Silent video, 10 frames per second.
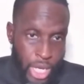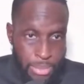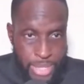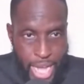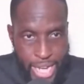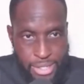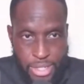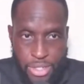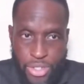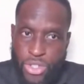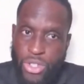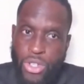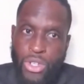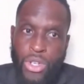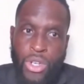um,
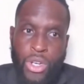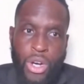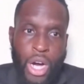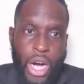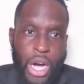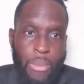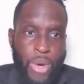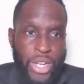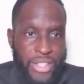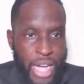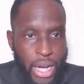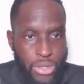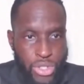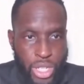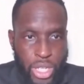taxes, um, right to
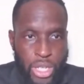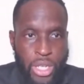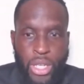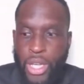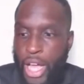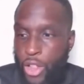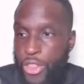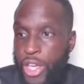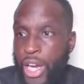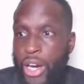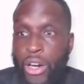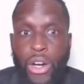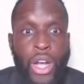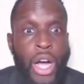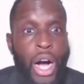housing,
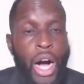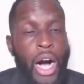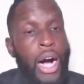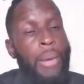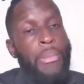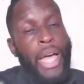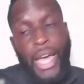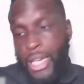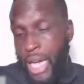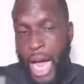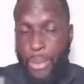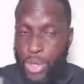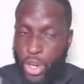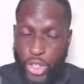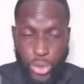healthcare, um, and I
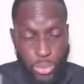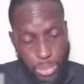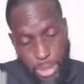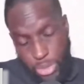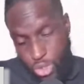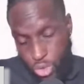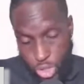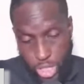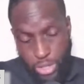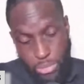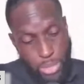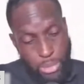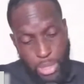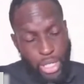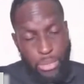would argue, maybe Joel,
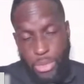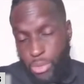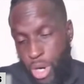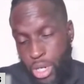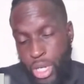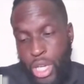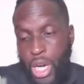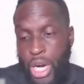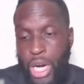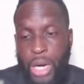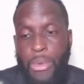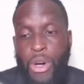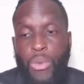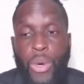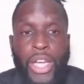maybe I could be wrong, um,
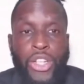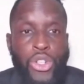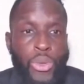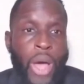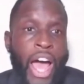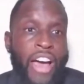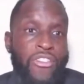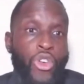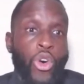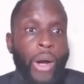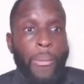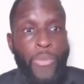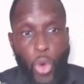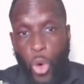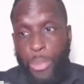a right to have your
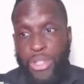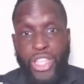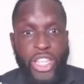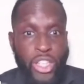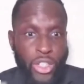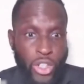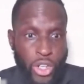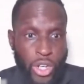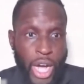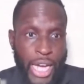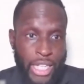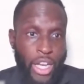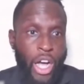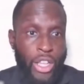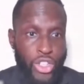your particular
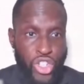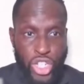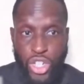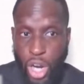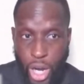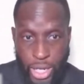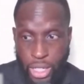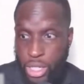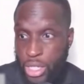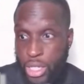ideology taught